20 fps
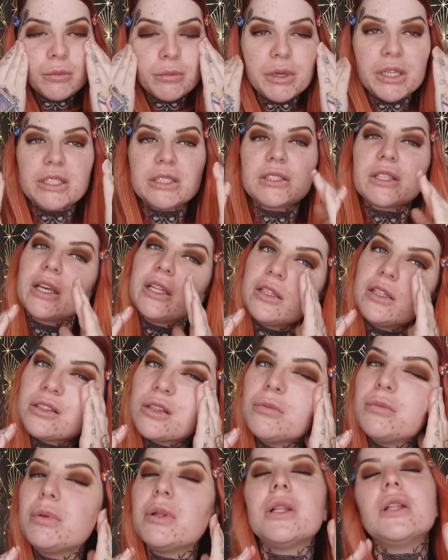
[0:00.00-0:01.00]
My skin is
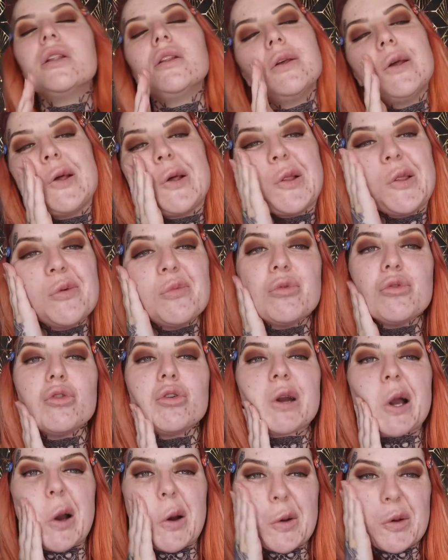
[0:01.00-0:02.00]
completely
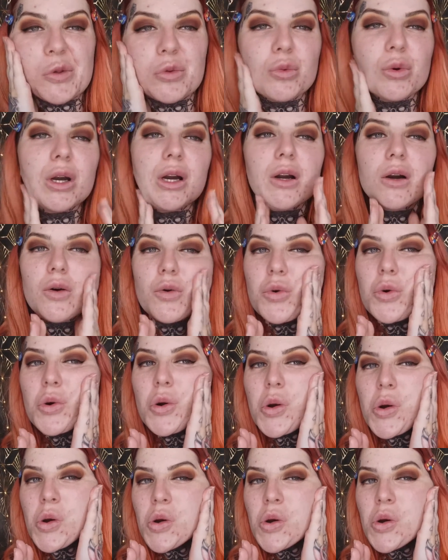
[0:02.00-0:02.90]
broke out as well.